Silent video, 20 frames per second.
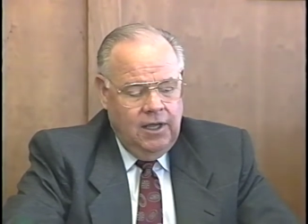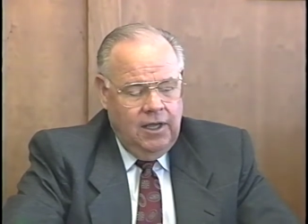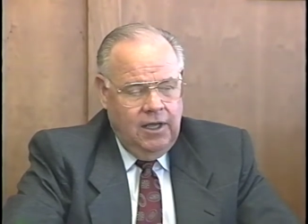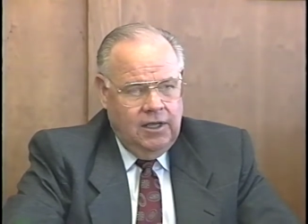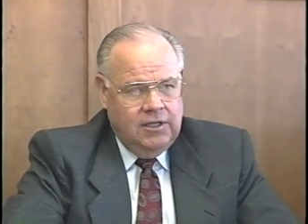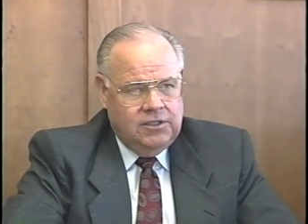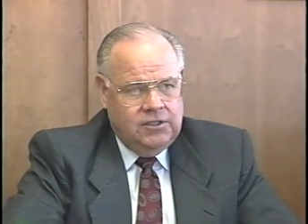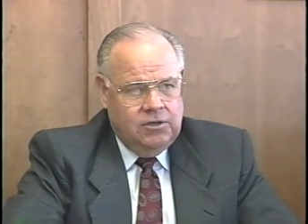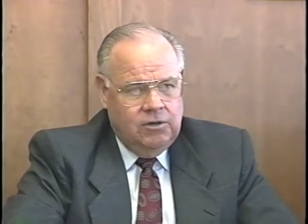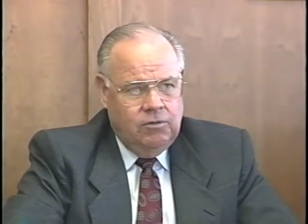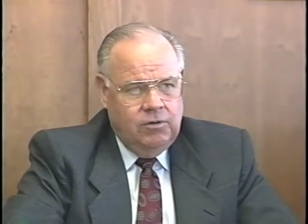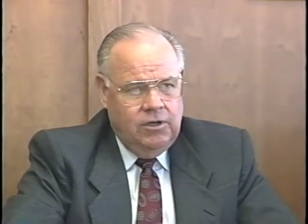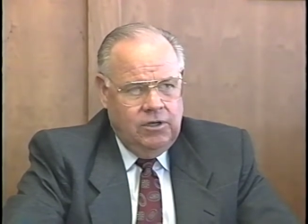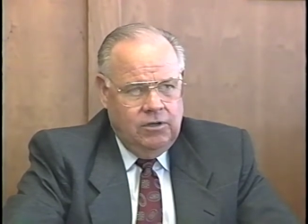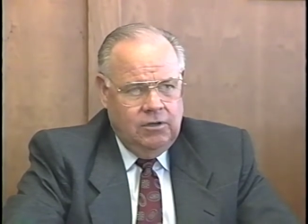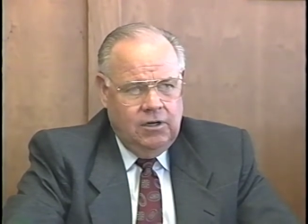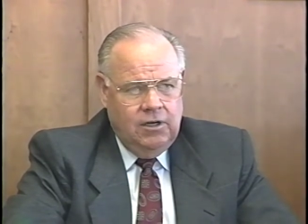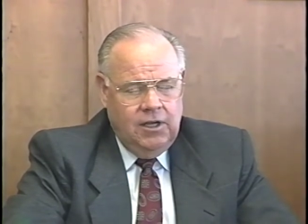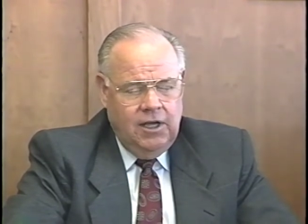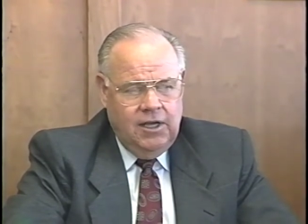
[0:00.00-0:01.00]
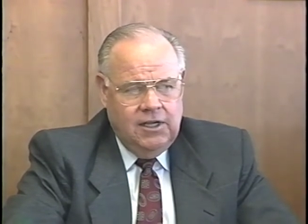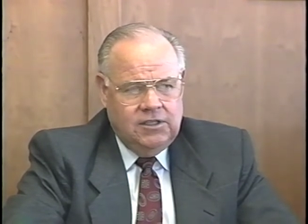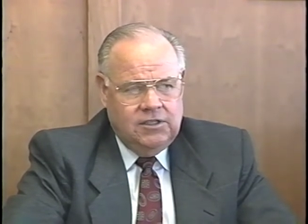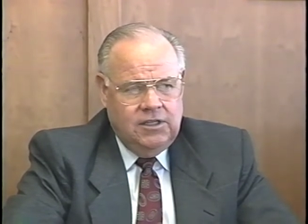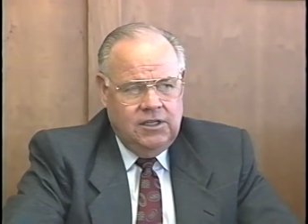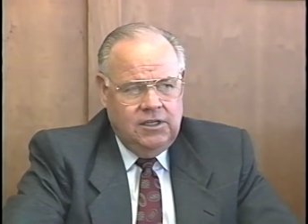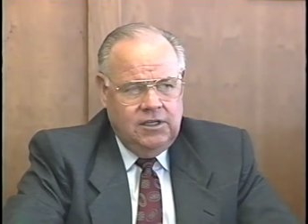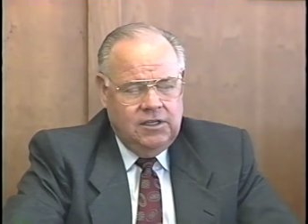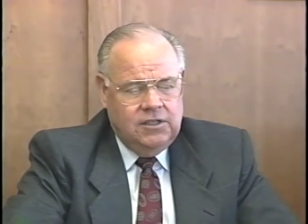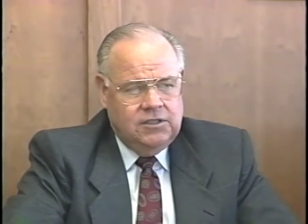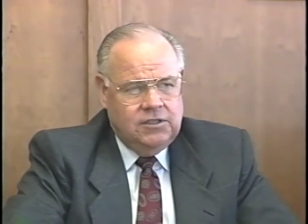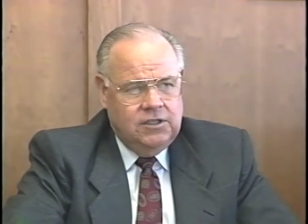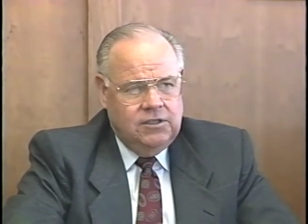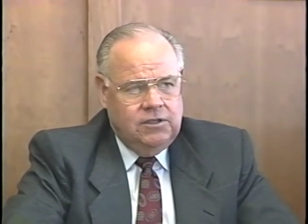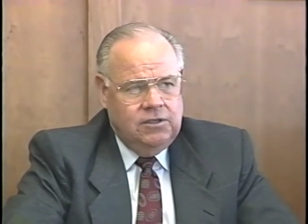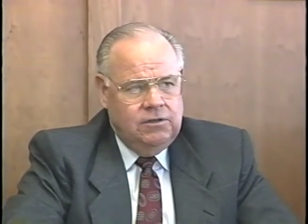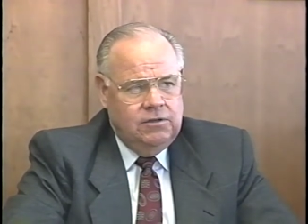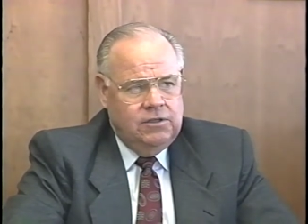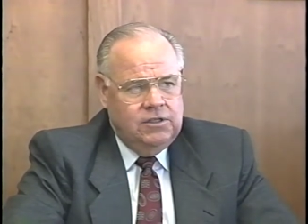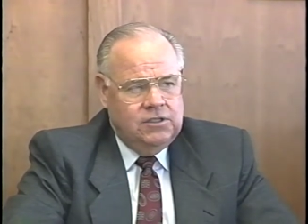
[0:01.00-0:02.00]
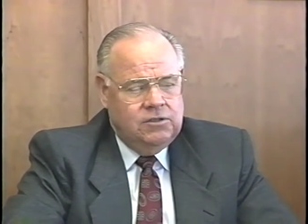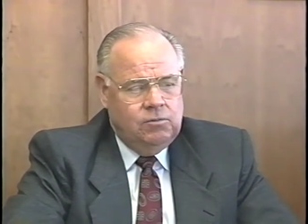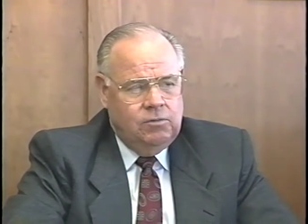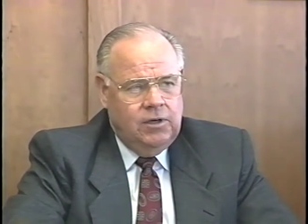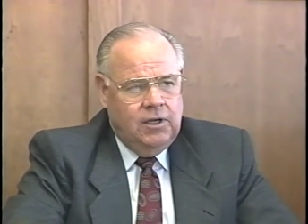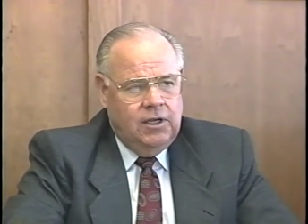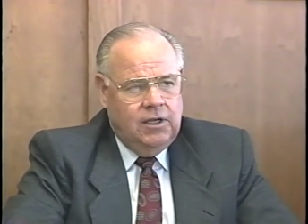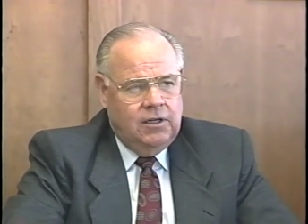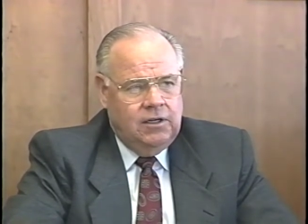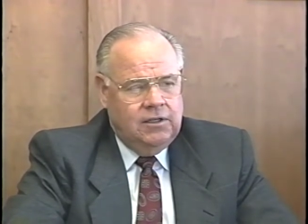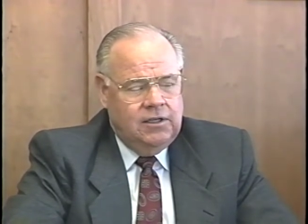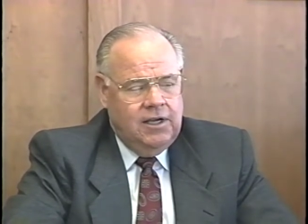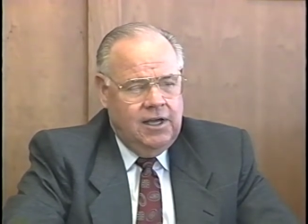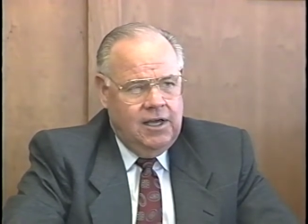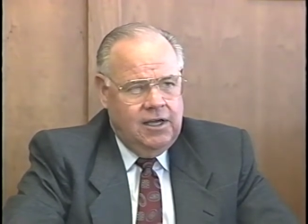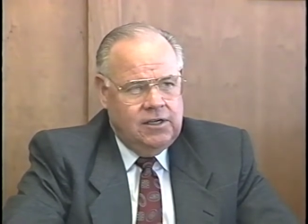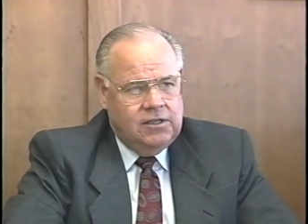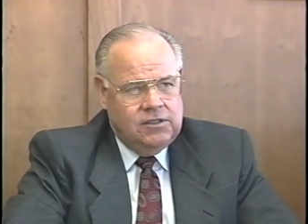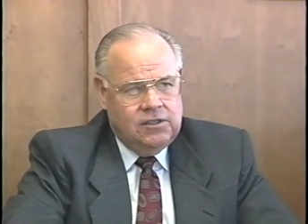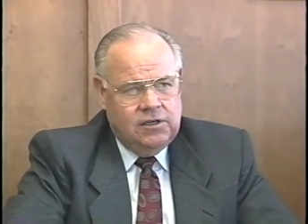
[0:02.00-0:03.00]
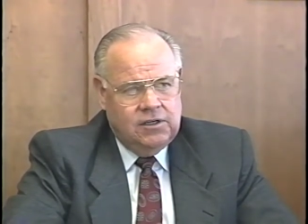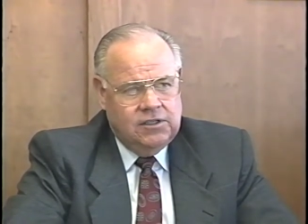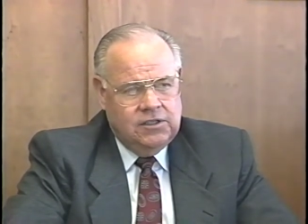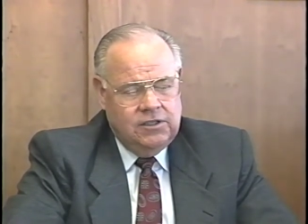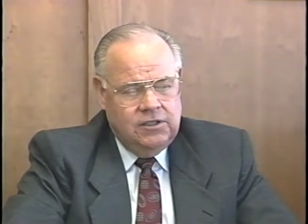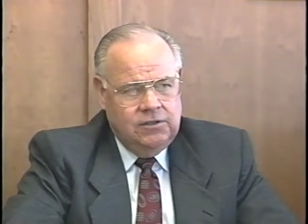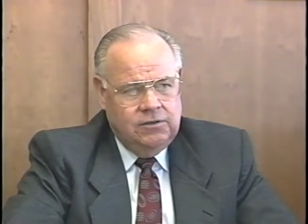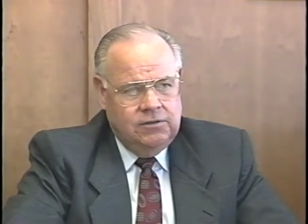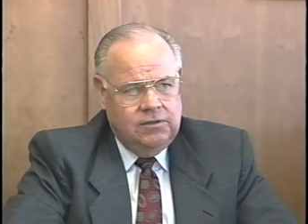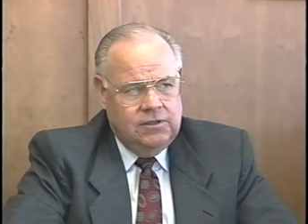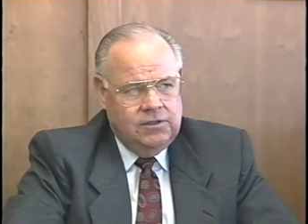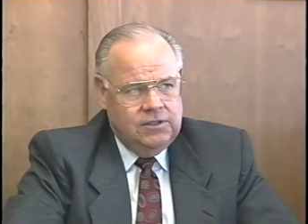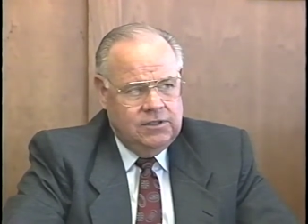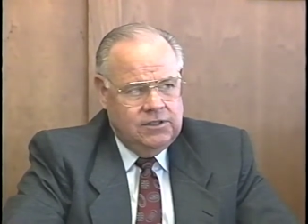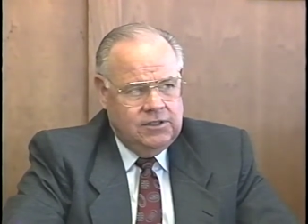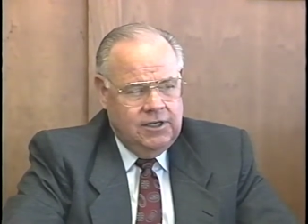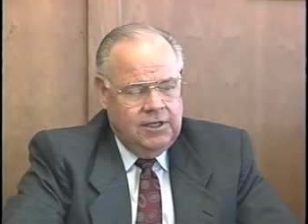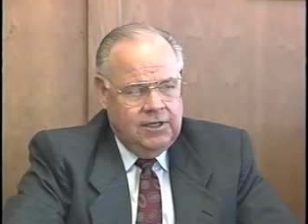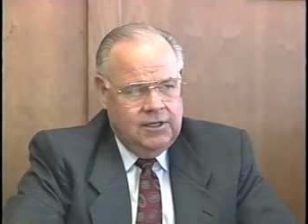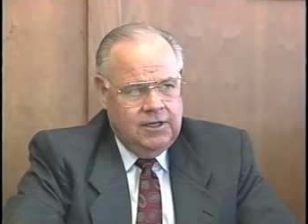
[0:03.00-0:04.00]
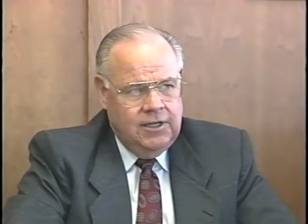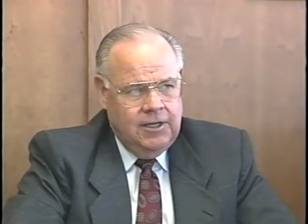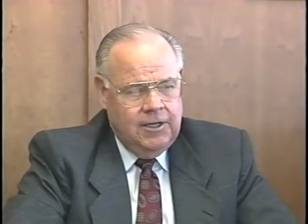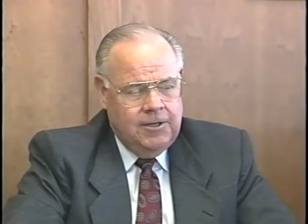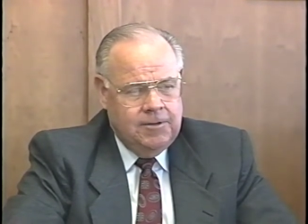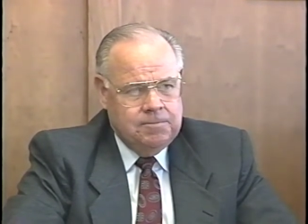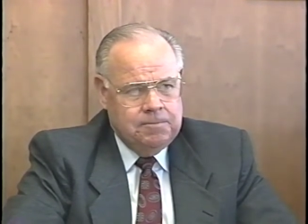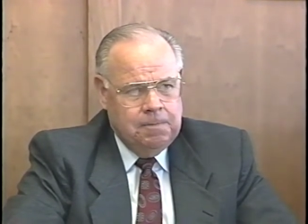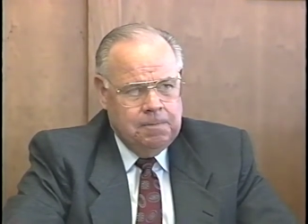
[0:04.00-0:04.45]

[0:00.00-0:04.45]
And so we utilized the institute as well to house our students. And uh,